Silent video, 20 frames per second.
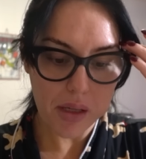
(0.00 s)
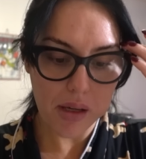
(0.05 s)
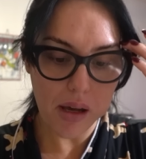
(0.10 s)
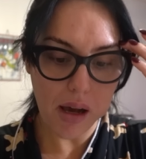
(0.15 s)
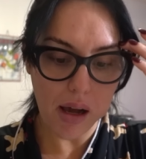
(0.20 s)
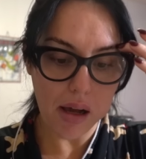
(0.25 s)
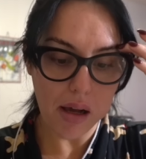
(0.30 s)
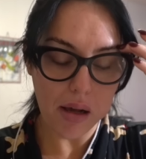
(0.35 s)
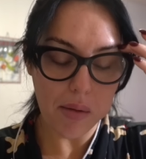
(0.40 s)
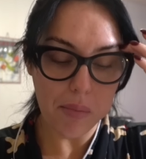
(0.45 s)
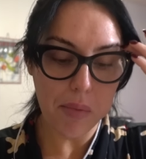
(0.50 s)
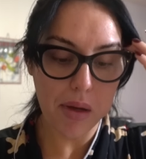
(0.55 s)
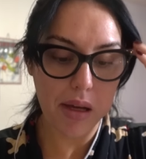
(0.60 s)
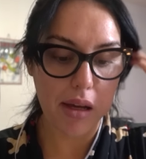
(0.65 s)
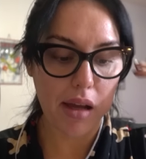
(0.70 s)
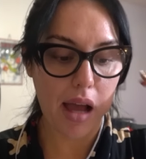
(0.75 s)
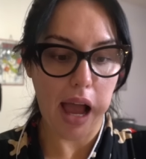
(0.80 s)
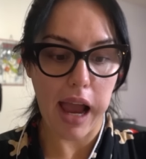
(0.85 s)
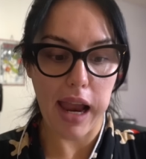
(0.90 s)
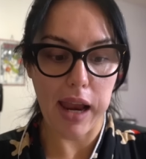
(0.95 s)
Um,
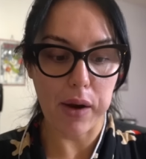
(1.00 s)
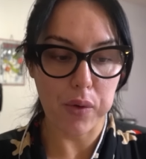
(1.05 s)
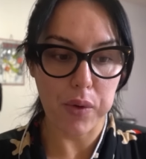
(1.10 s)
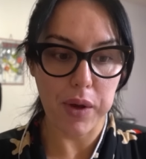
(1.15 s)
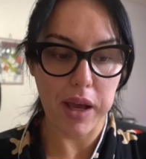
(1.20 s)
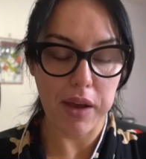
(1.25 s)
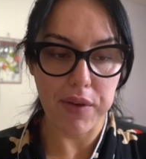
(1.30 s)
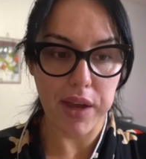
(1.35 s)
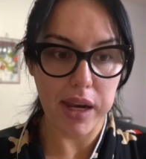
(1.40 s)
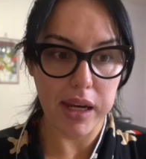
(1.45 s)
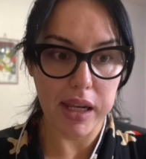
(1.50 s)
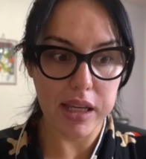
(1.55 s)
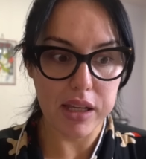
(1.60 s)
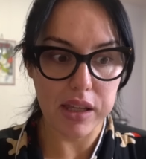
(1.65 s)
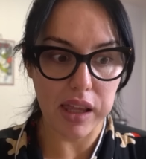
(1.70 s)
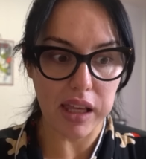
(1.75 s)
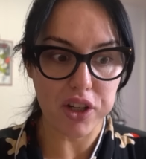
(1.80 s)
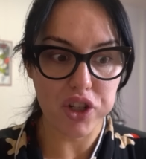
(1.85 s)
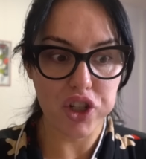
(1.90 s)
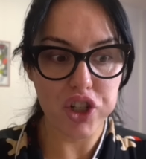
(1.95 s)
I don't have any
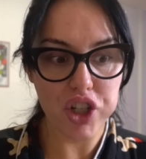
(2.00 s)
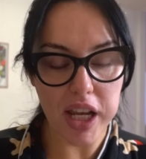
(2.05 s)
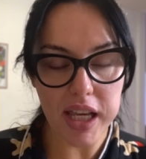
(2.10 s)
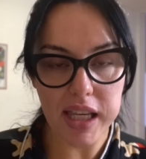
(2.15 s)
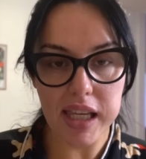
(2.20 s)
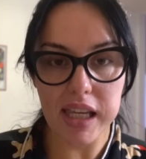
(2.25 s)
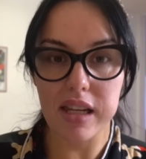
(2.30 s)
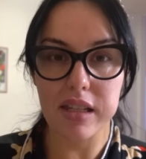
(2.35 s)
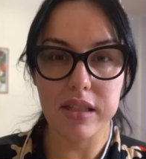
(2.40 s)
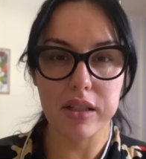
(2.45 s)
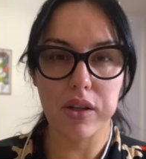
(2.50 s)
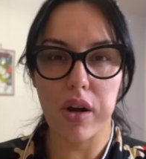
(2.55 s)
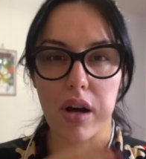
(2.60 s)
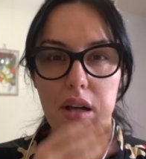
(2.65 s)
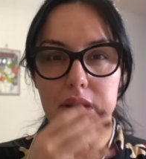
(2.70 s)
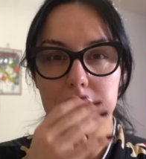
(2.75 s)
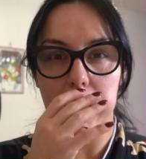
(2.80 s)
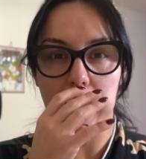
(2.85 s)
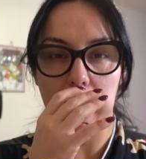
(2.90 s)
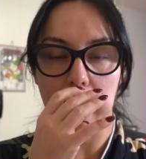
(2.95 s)
like shaky doesn't
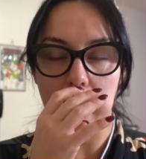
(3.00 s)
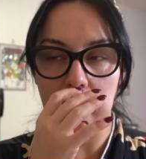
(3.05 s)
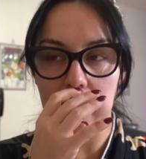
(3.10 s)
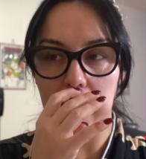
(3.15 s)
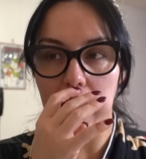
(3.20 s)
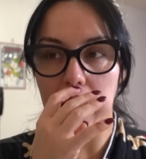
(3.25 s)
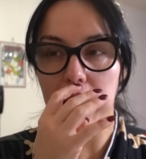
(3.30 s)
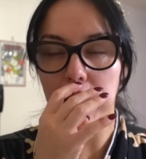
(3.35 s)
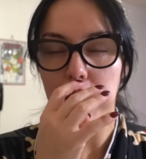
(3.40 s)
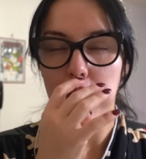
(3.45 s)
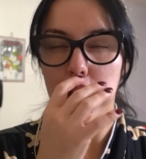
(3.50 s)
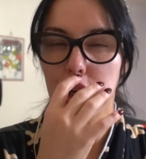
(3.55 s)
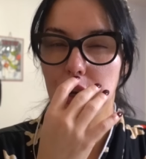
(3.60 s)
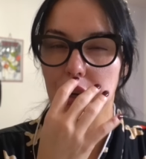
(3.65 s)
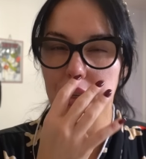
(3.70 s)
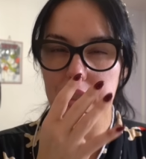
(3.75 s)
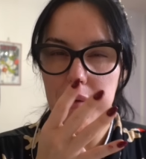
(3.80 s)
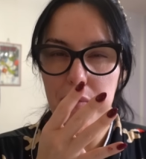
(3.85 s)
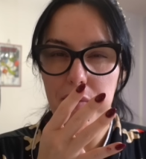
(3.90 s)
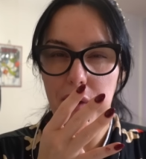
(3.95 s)
cause like a headache. You
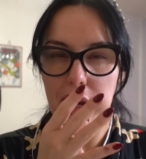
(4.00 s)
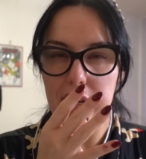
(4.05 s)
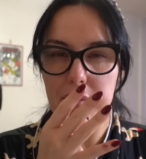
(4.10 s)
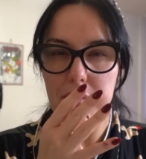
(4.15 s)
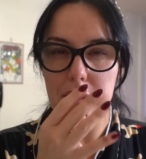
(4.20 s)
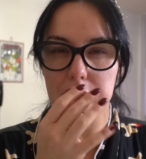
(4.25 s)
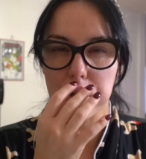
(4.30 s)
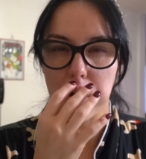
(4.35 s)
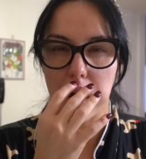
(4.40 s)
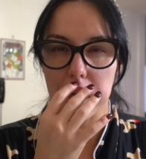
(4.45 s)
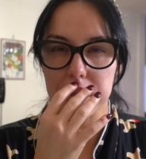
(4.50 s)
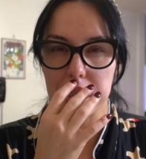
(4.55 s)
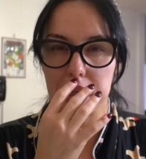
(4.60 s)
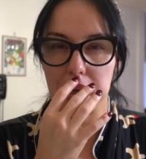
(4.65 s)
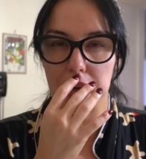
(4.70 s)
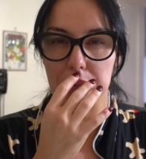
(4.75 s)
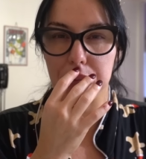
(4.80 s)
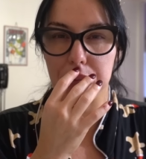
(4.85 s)
know some vitamins cause like a